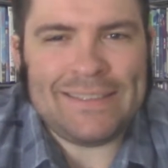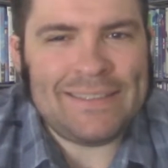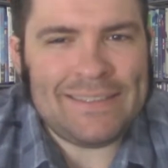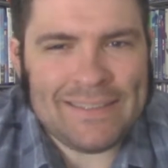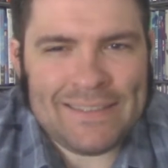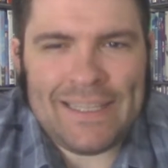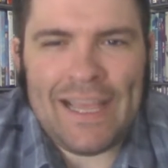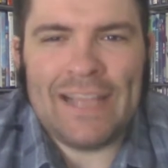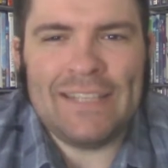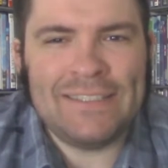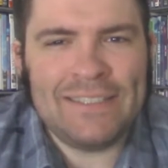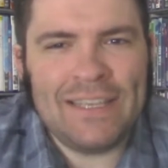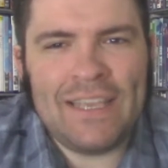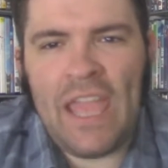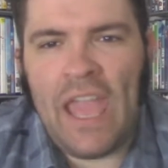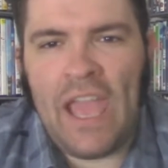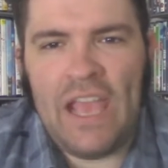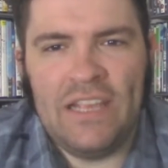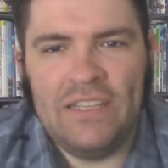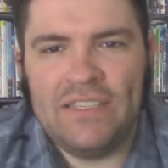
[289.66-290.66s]
That's the
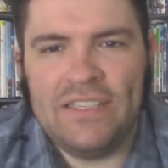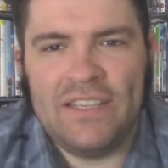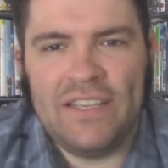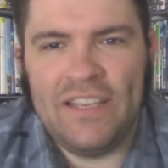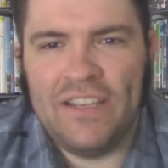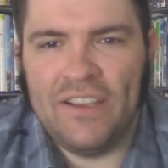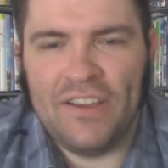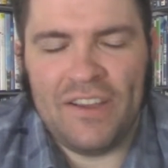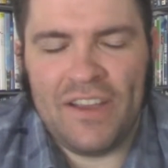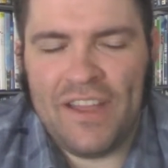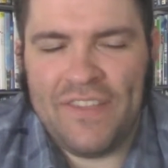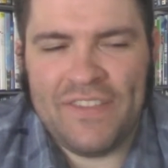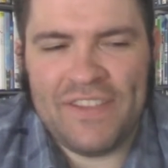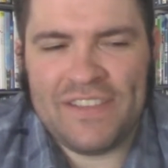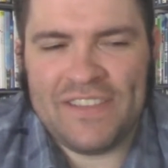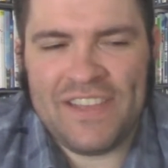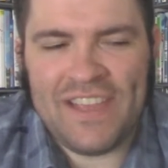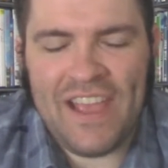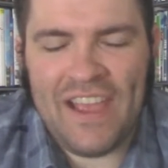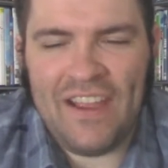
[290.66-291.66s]
case here, and
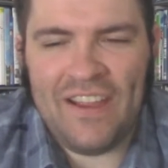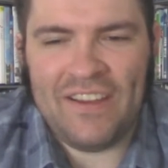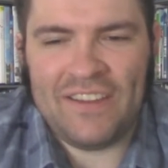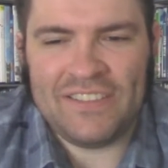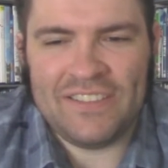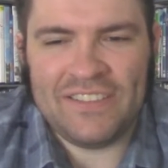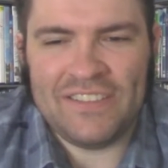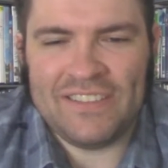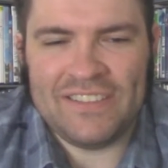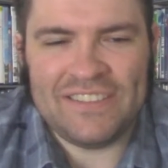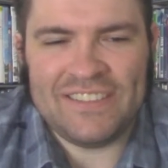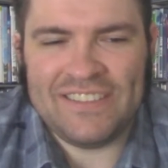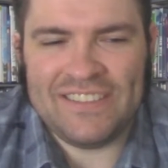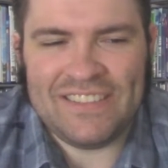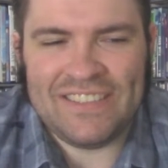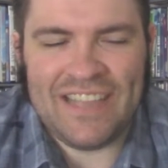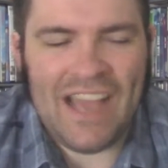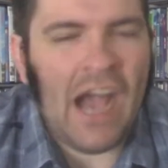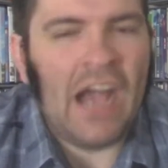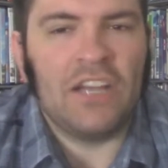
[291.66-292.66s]
this character is
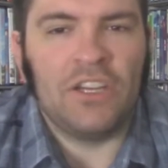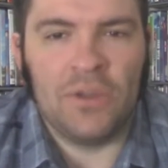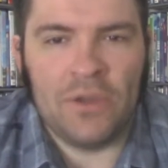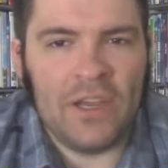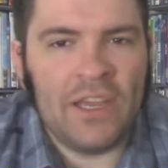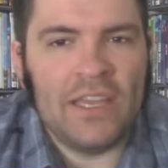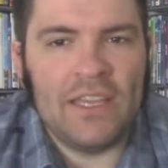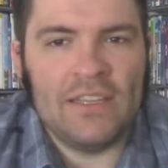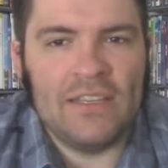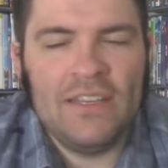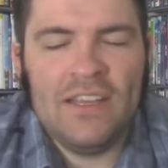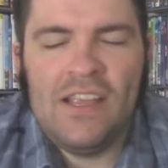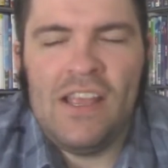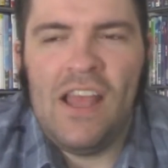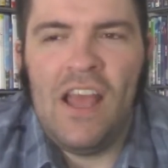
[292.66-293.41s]
not great